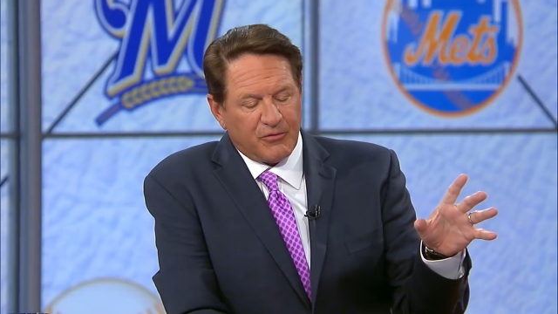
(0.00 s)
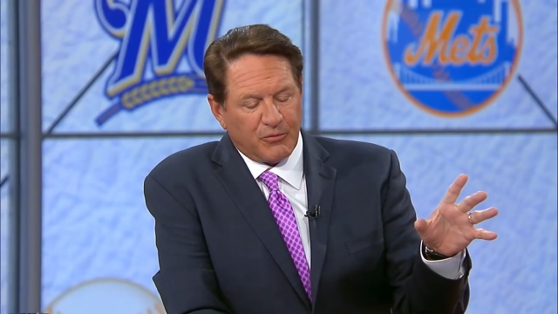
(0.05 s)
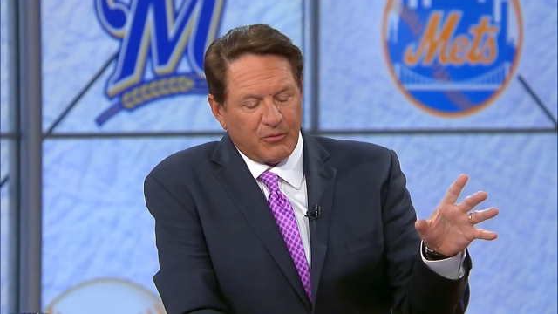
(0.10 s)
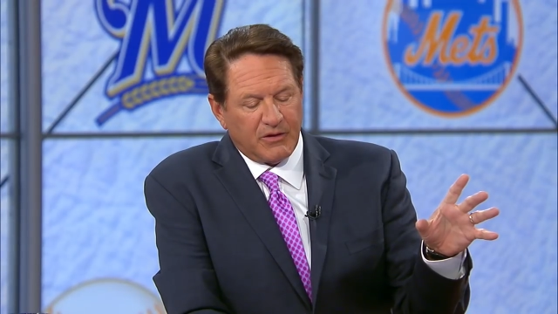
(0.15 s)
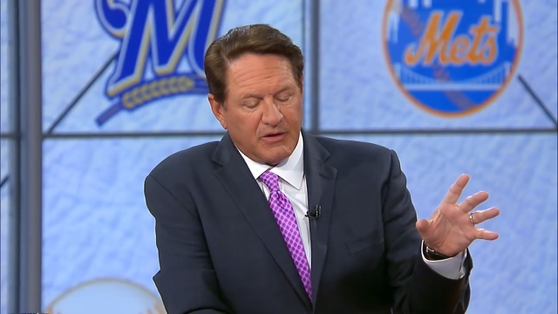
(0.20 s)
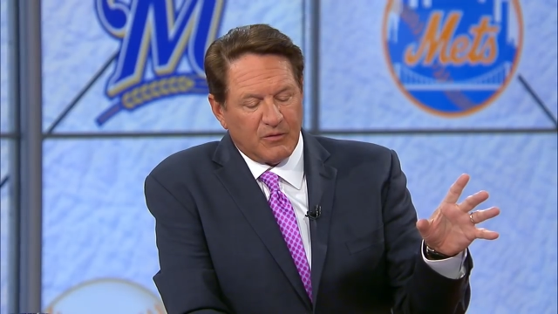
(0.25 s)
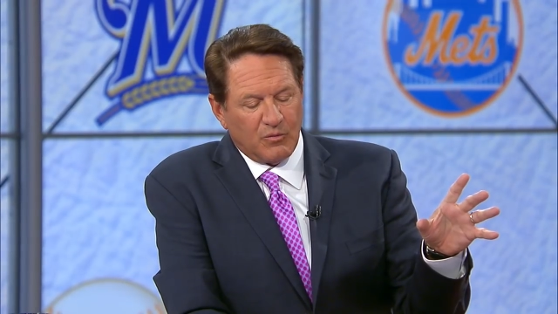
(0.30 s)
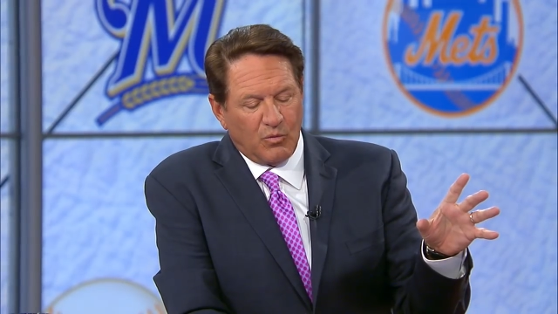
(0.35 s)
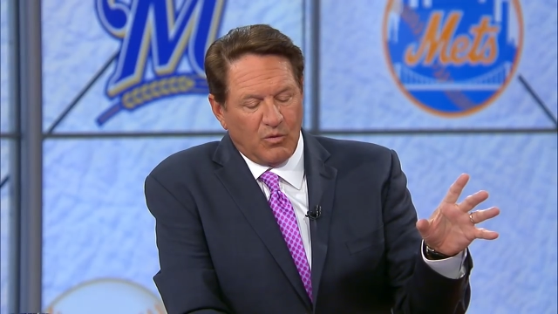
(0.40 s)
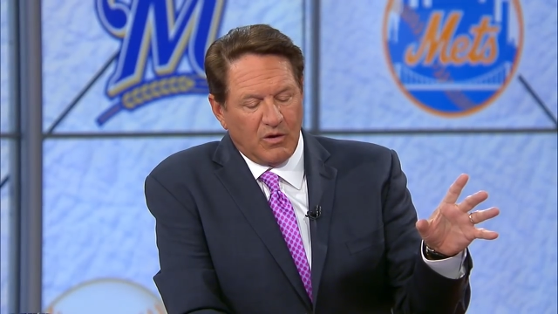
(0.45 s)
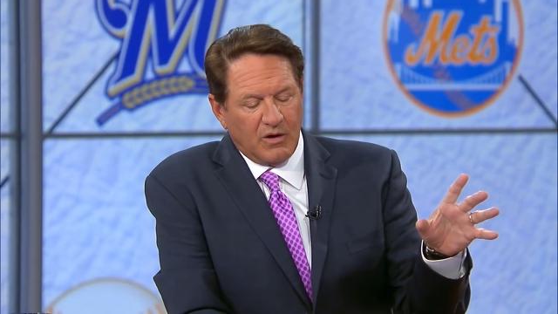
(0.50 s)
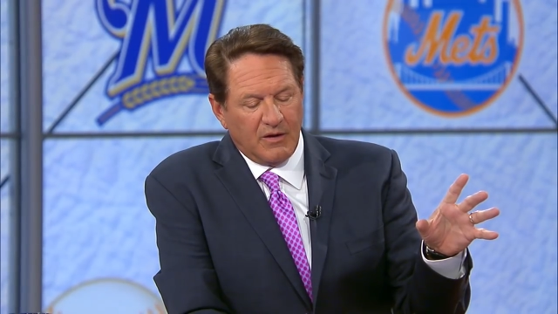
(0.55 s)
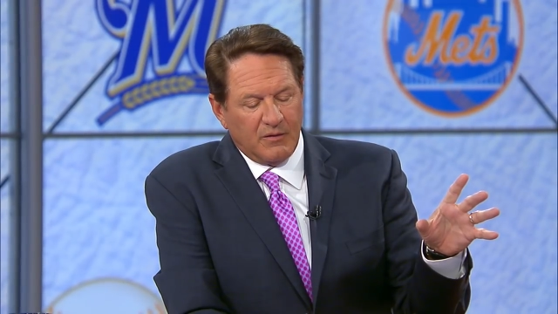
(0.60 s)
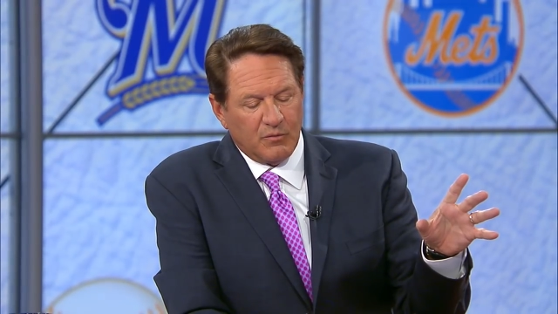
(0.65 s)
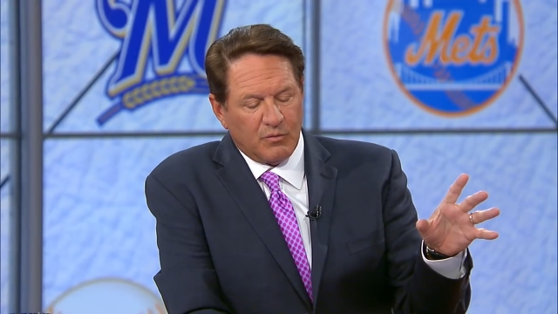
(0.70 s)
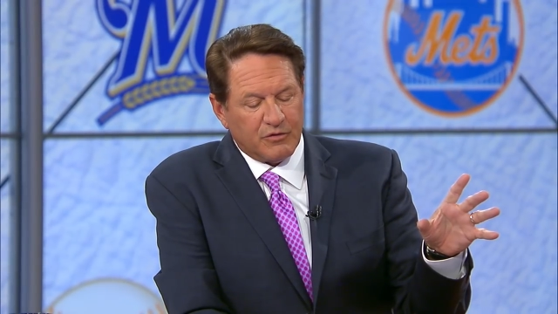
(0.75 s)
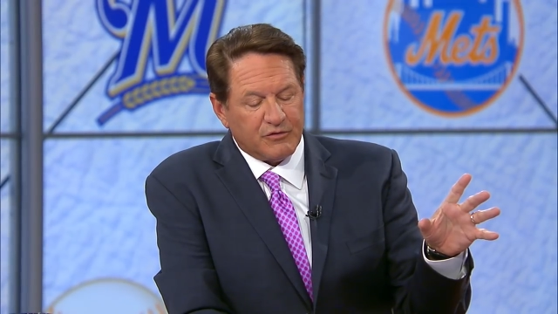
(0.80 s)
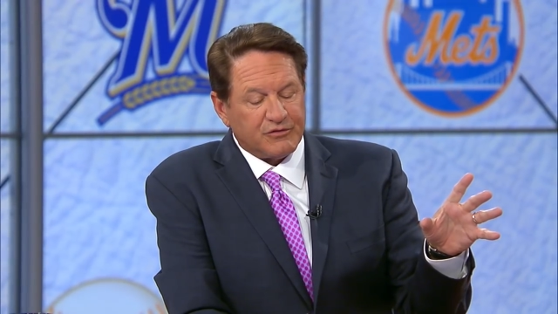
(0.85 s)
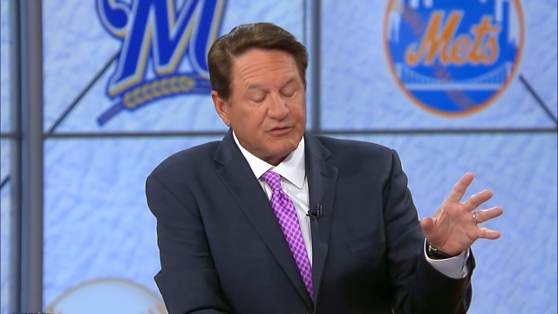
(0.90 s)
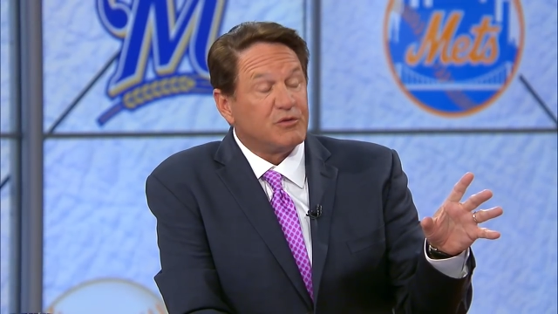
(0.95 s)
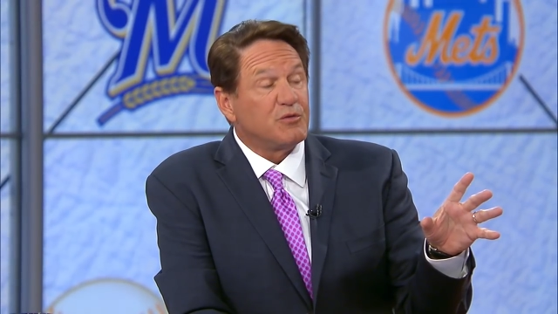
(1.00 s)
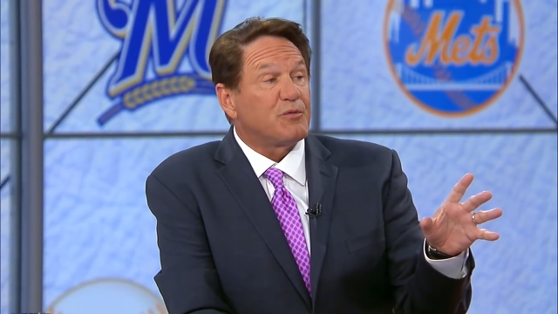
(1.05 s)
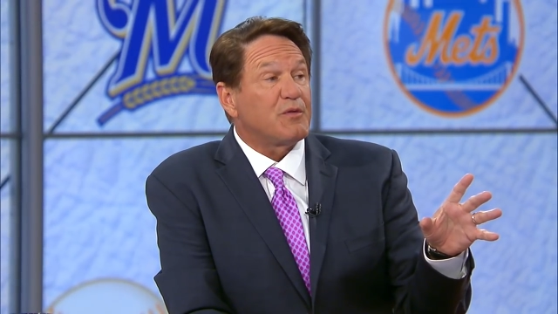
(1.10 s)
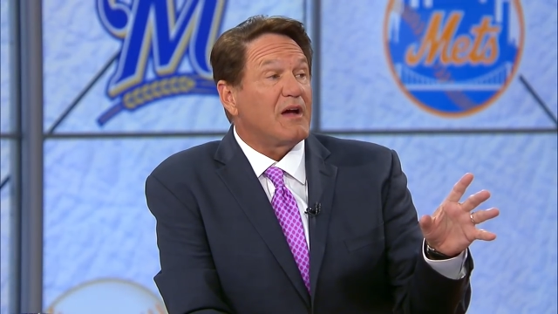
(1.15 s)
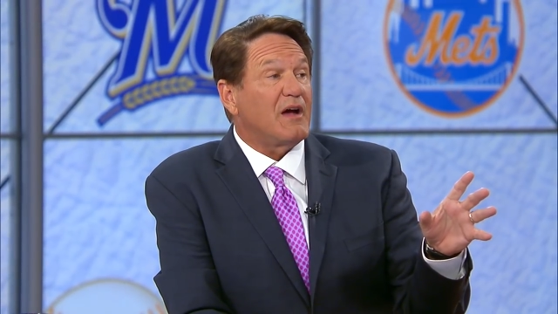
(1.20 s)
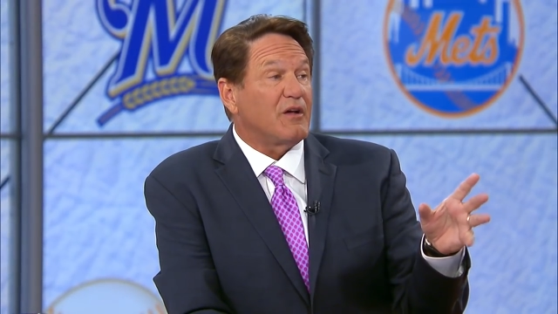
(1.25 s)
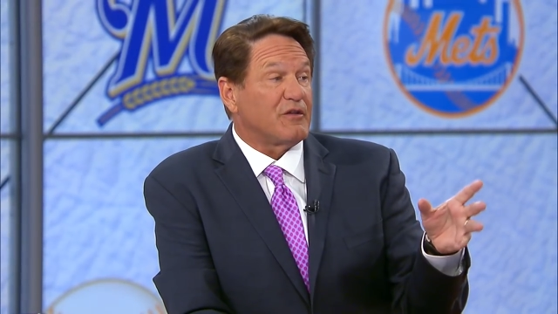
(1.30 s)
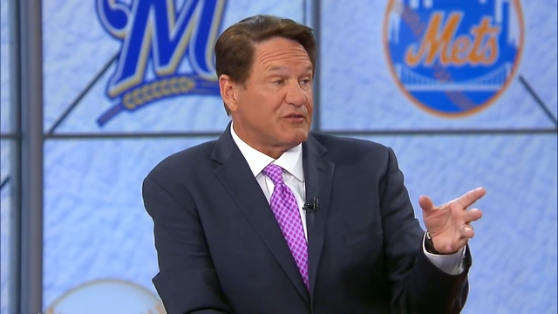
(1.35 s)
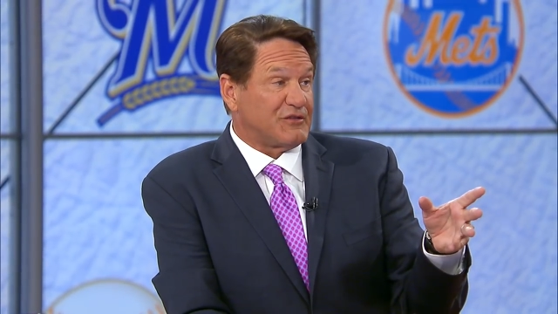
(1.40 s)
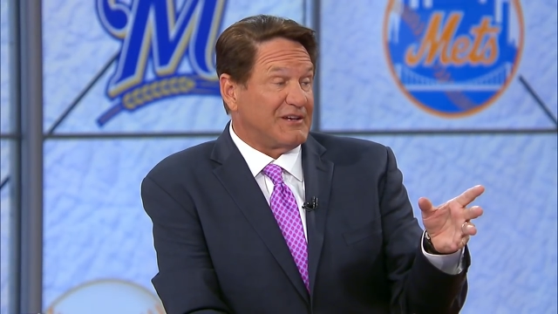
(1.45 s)
three and one was
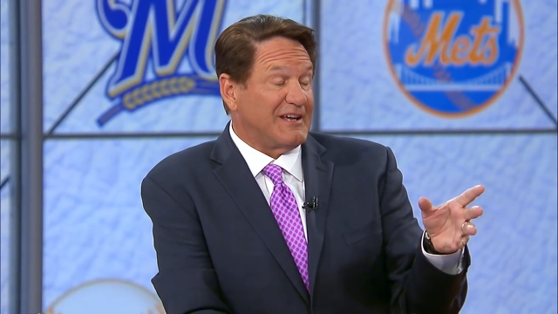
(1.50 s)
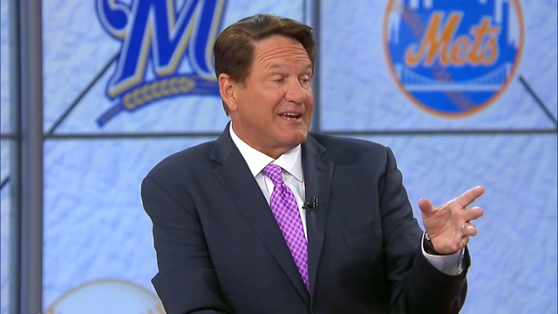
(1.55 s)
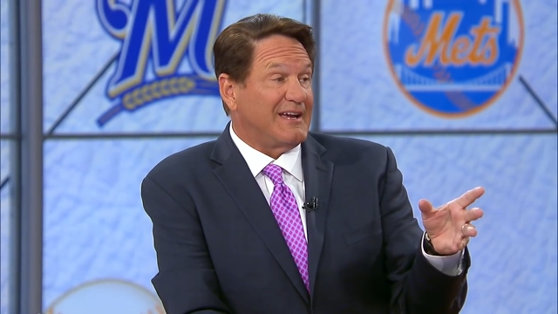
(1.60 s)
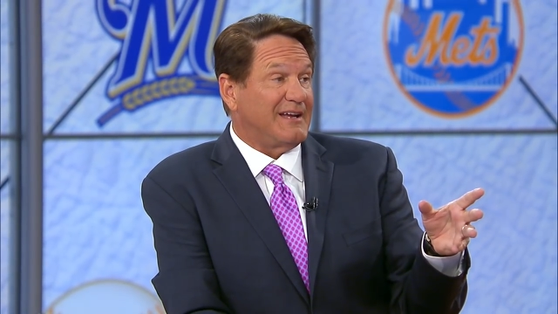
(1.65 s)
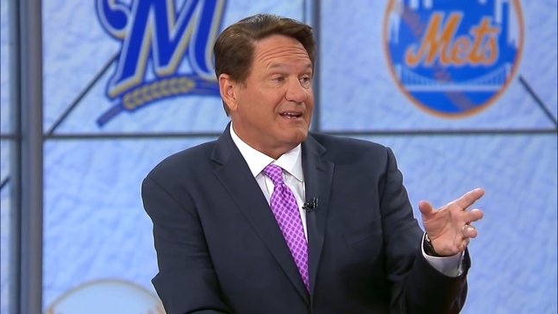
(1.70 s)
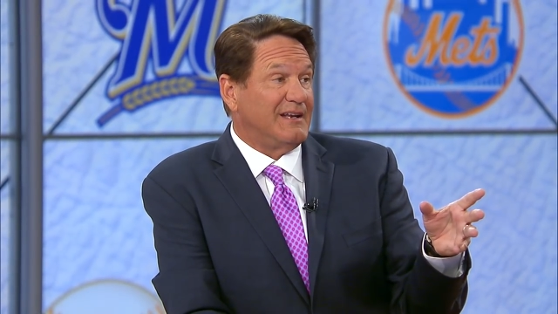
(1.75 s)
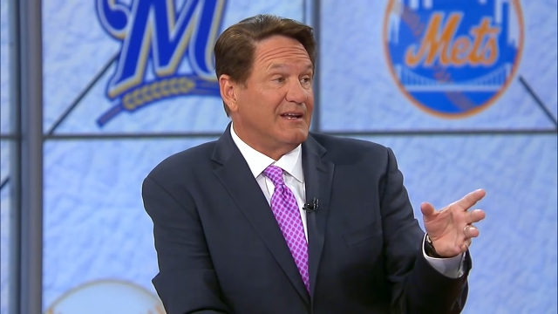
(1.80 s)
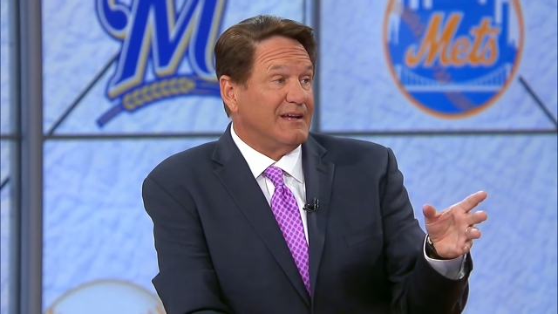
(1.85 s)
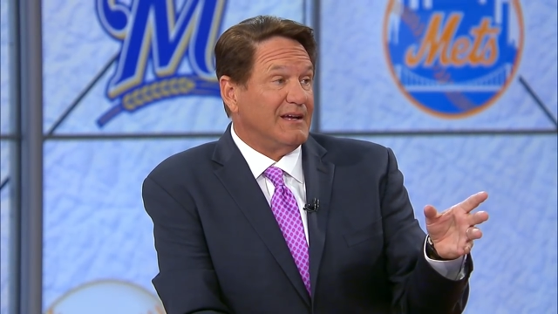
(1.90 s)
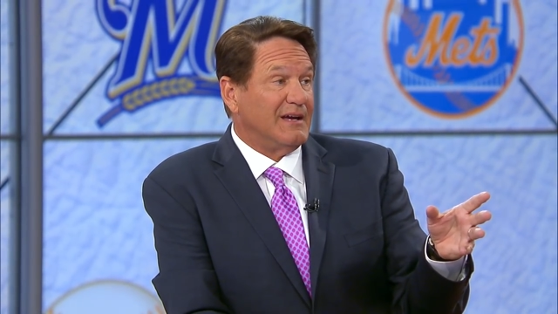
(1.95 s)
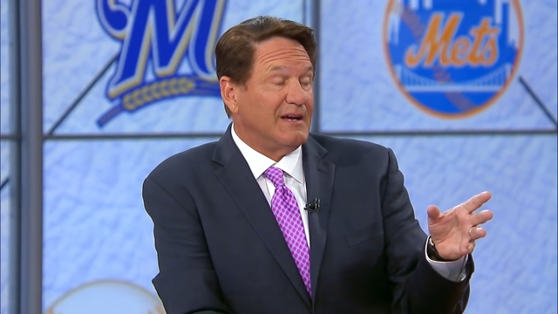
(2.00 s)
2008.